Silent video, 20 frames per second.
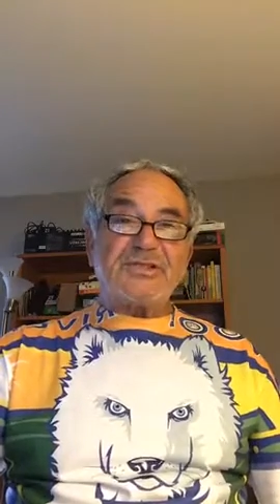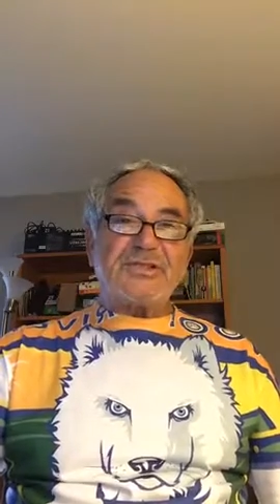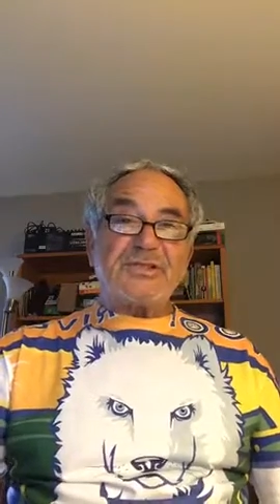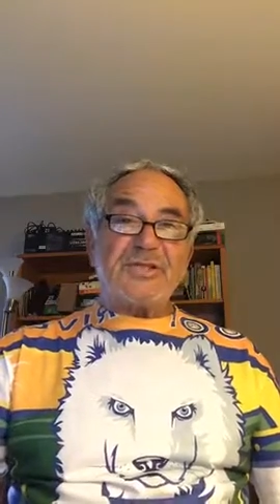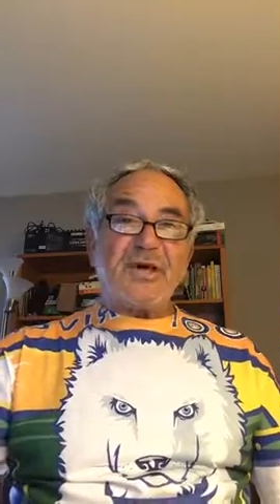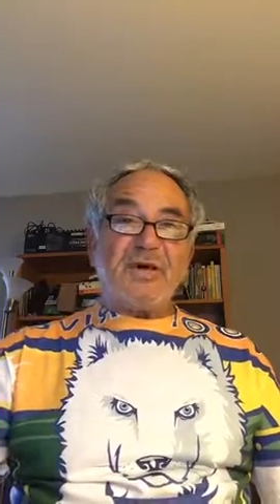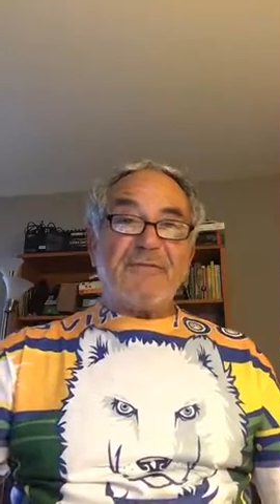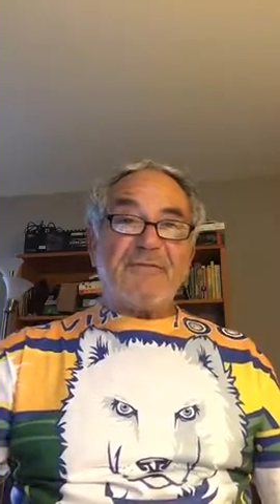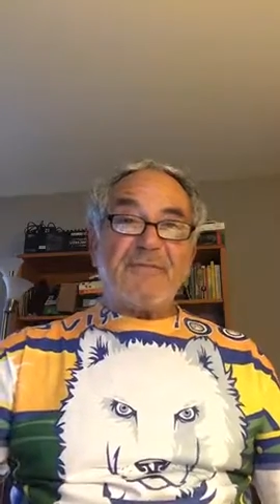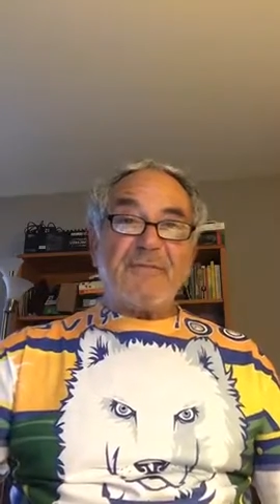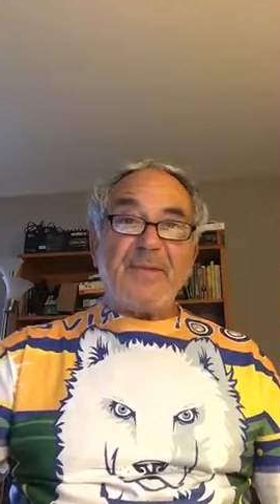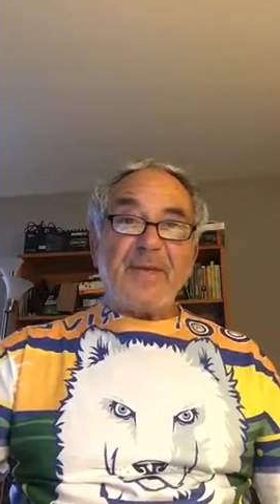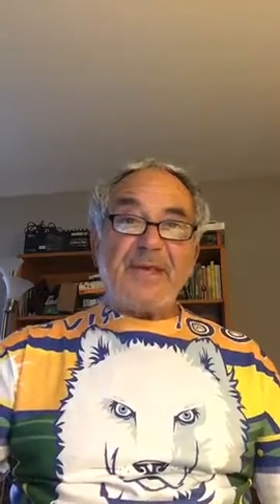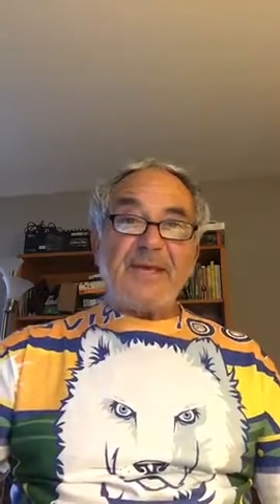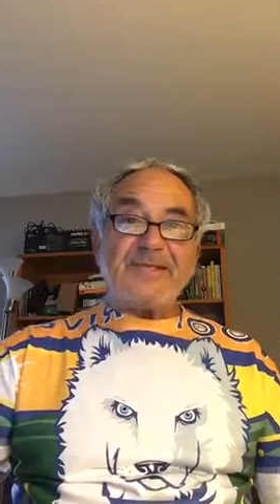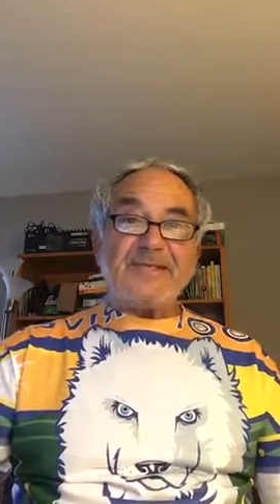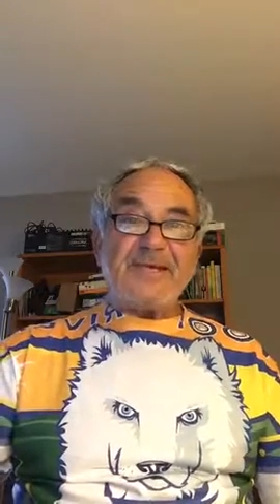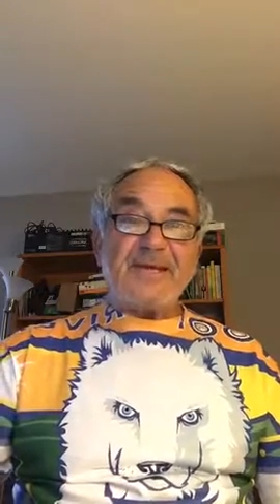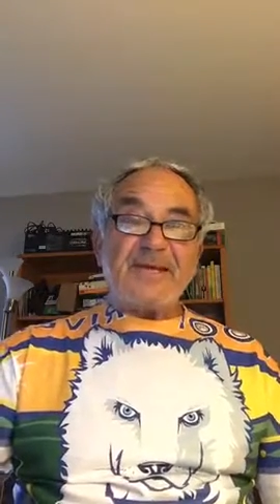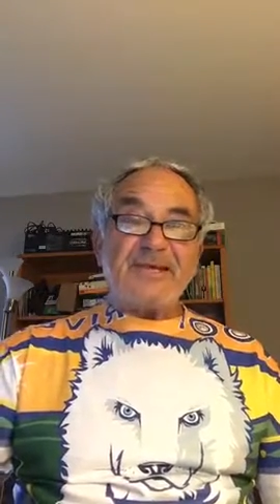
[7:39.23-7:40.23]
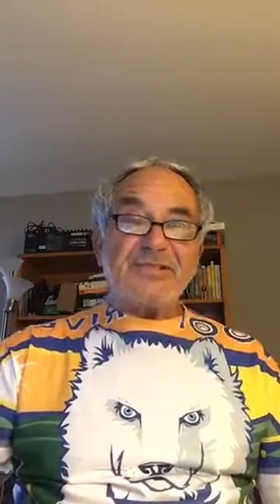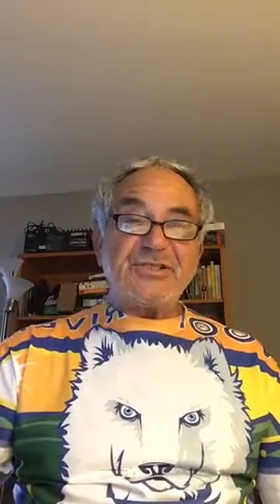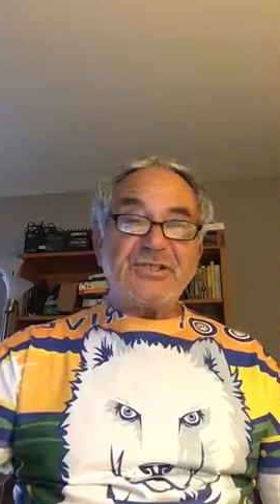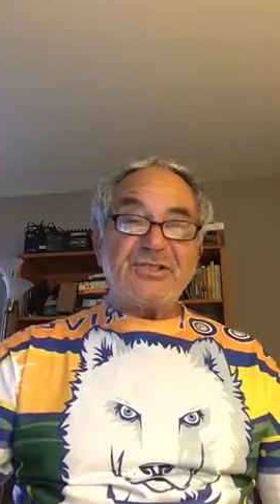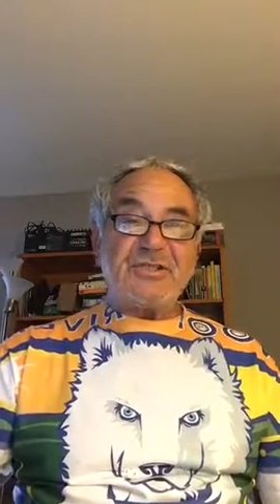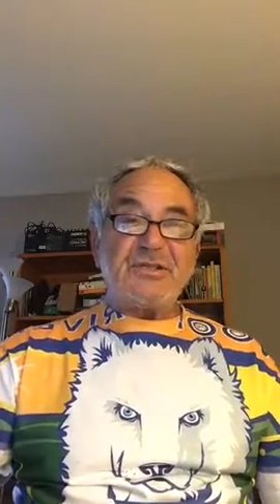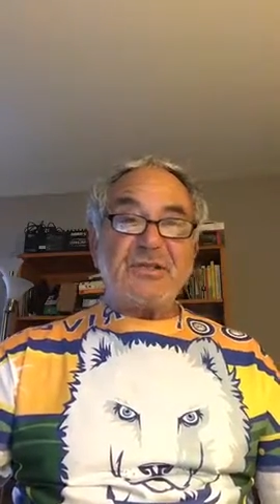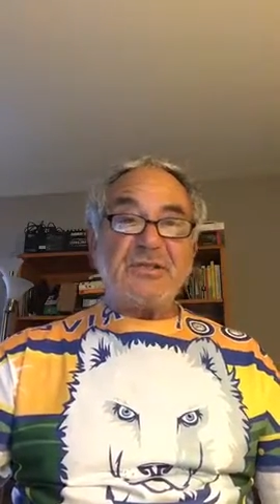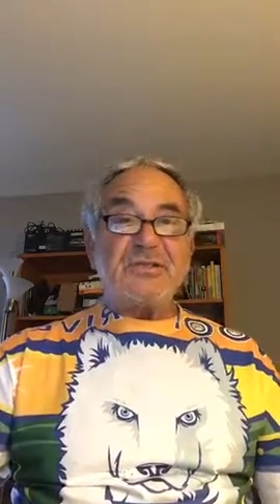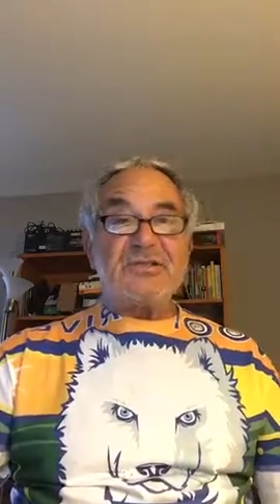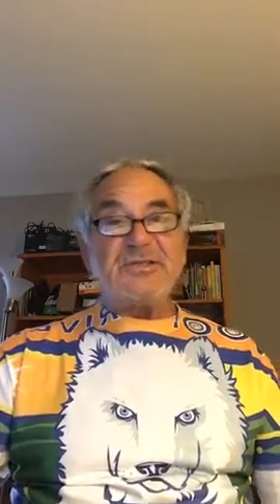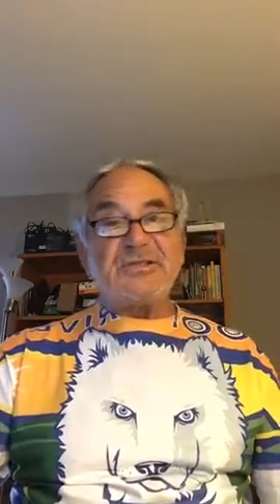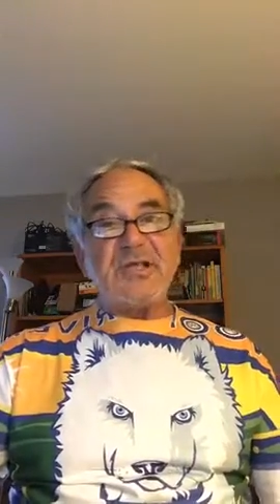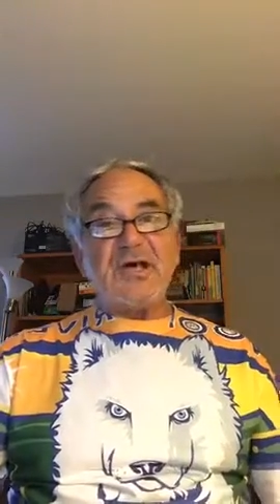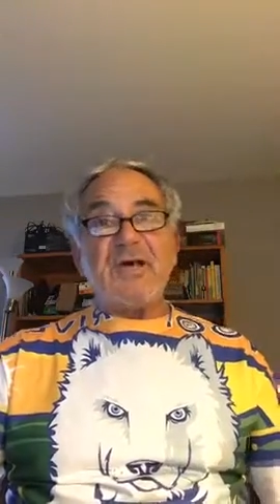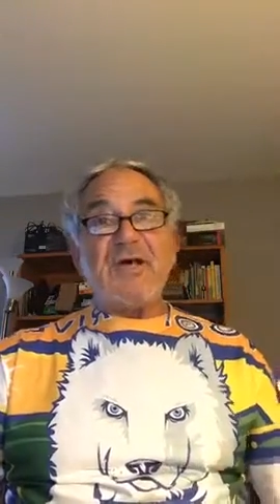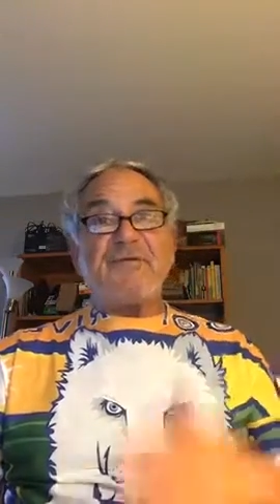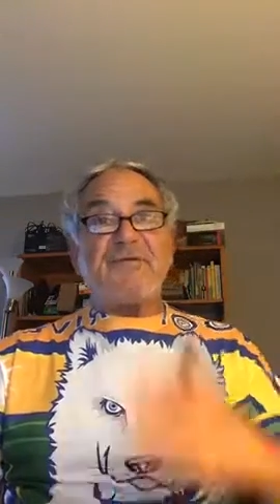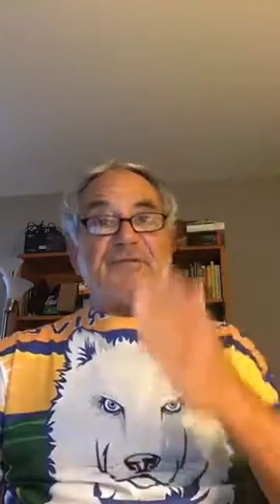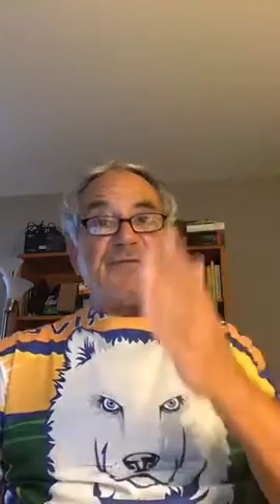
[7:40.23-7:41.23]
stuff, meditation
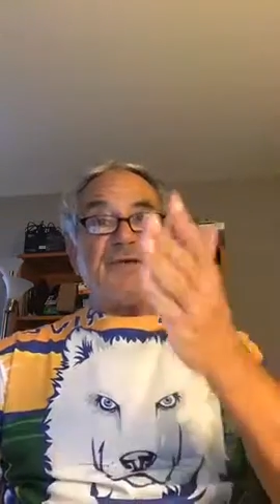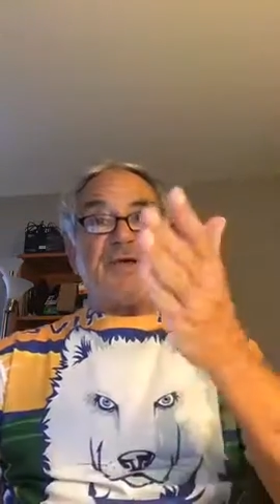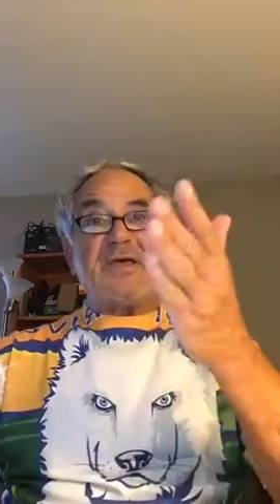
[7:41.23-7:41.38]
stuff,